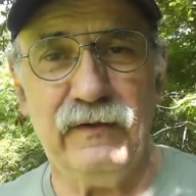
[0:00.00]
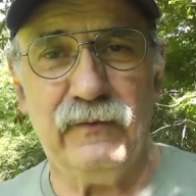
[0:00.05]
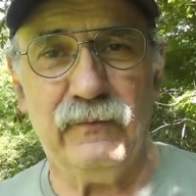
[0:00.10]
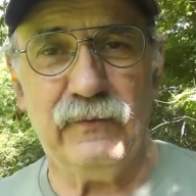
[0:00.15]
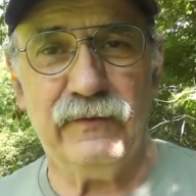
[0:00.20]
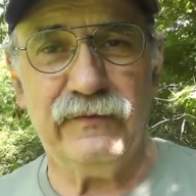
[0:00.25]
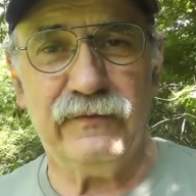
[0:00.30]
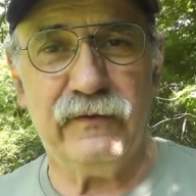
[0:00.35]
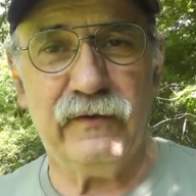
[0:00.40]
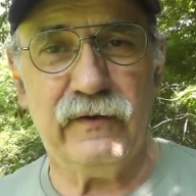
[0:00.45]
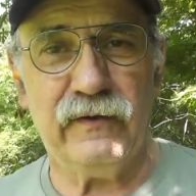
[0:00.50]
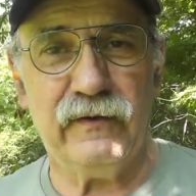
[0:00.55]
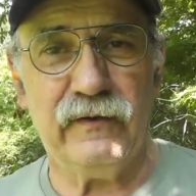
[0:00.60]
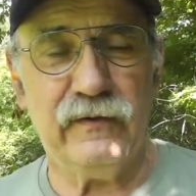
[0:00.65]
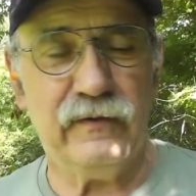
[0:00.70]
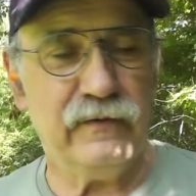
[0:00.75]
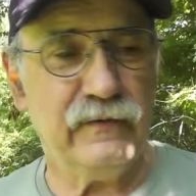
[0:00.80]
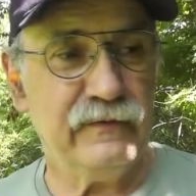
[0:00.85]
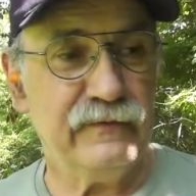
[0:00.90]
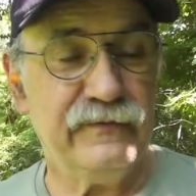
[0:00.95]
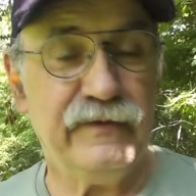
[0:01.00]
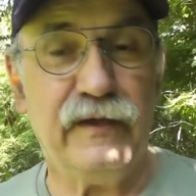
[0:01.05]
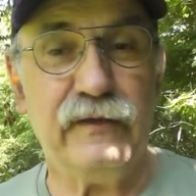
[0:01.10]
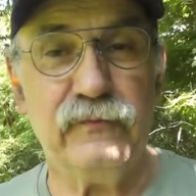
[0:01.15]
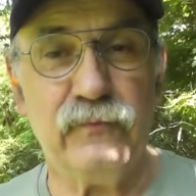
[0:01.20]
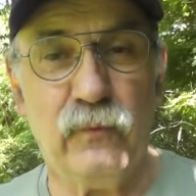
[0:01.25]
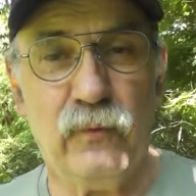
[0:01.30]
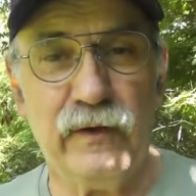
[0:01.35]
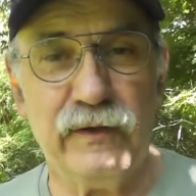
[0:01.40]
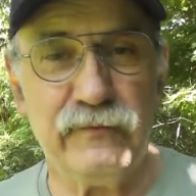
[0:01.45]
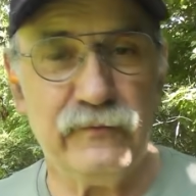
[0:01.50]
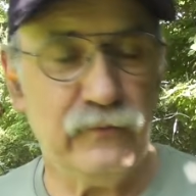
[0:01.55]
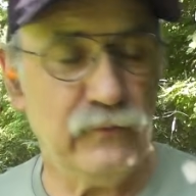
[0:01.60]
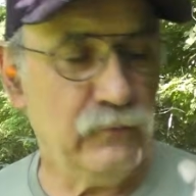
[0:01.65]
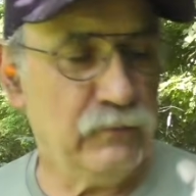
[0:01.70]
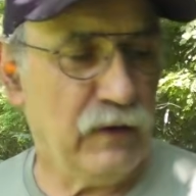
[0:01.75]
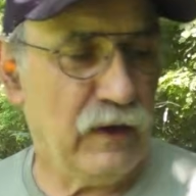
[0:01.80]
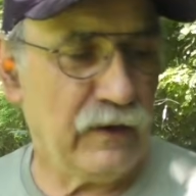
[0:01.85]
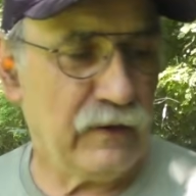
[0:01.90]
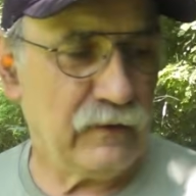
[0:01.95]
with their 1022
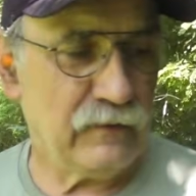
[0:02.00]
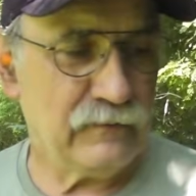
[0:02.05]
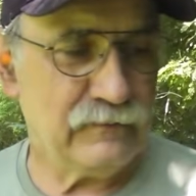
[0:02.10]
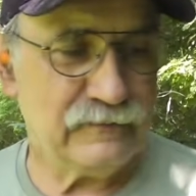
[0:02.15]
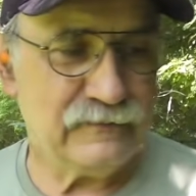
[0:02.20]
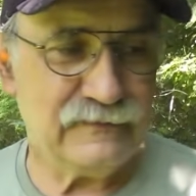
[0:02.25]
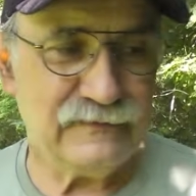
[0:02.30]
model.